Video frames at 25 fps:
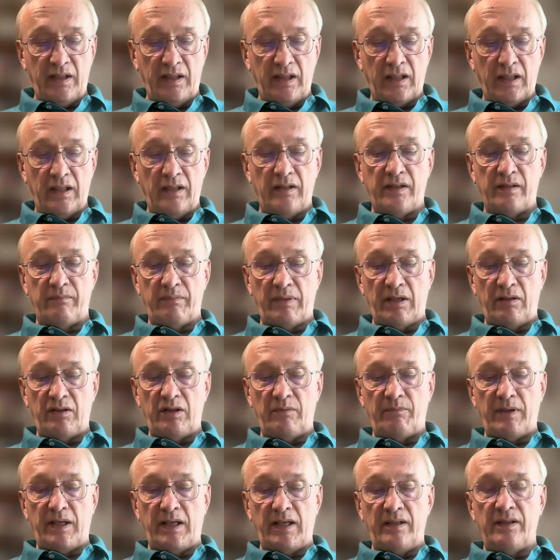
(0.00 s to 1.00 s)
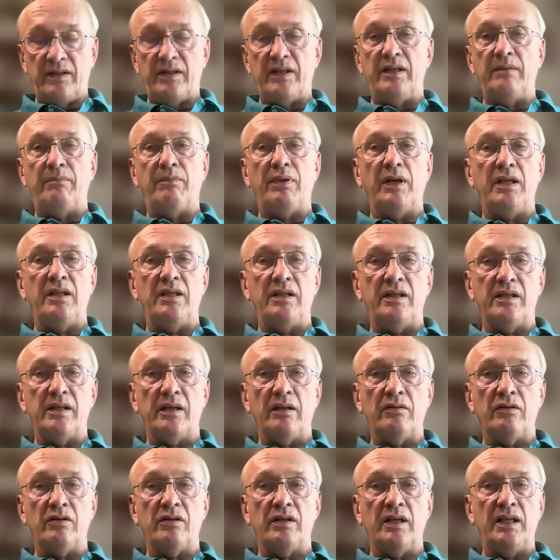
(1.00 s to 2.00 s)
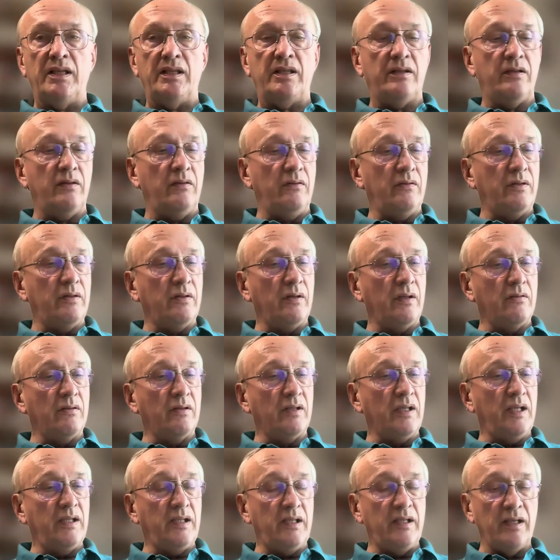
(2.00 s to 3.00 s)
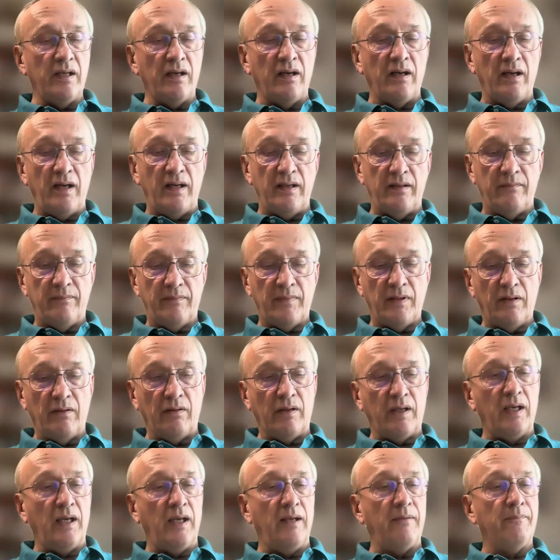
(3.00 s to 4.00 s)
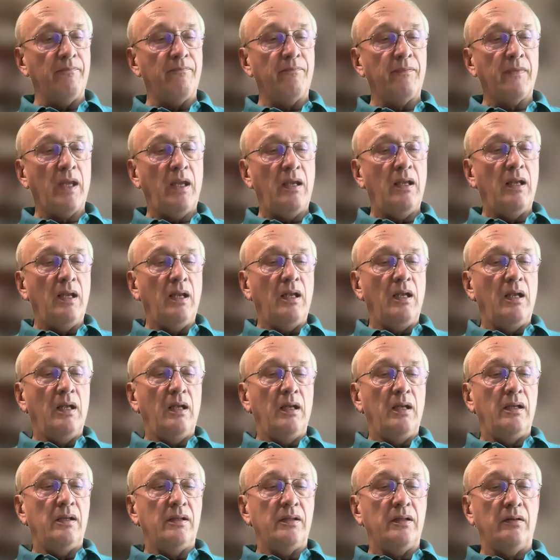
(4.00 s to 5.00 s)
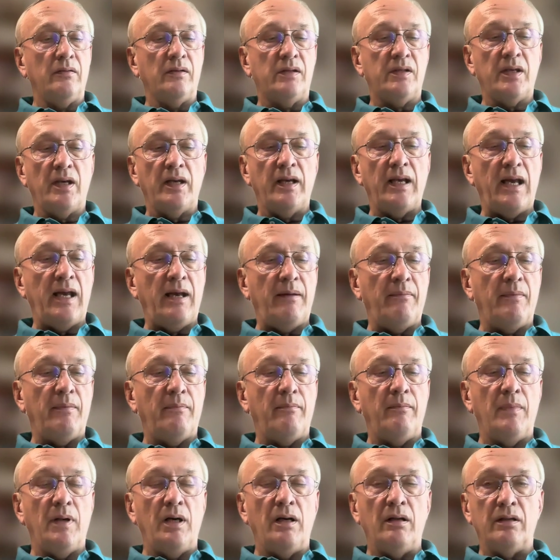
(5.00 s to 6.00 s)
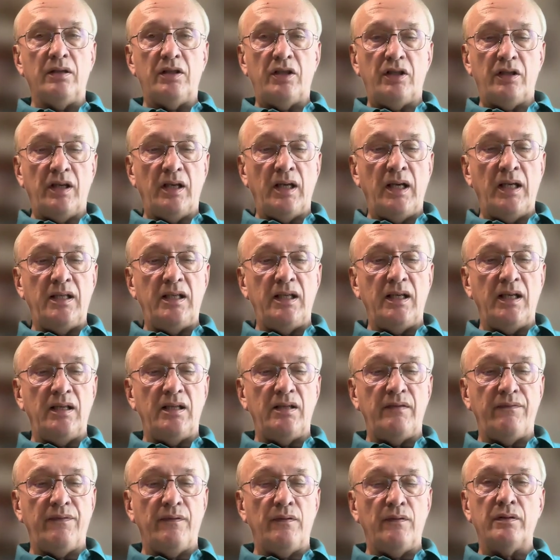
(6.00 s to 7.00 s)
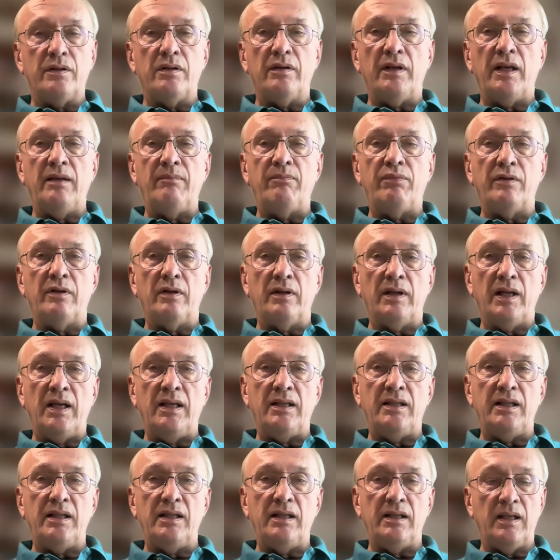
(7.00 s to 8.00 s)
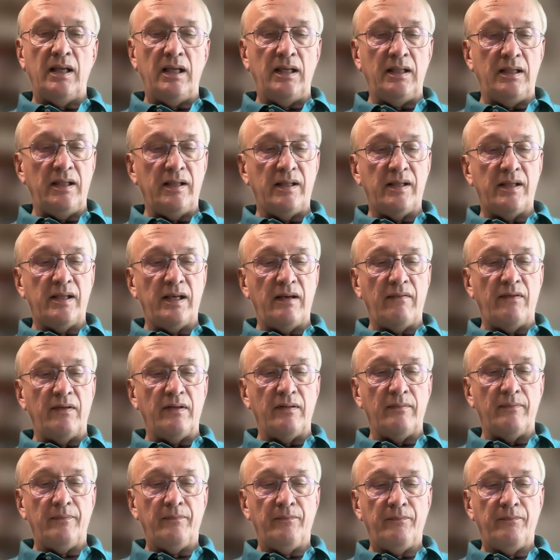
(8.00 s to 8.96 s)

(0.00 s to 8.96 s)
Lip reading: Dickens about Japan, see pages 182 to 189. Okay. So Siam, March 1884 to April 1887.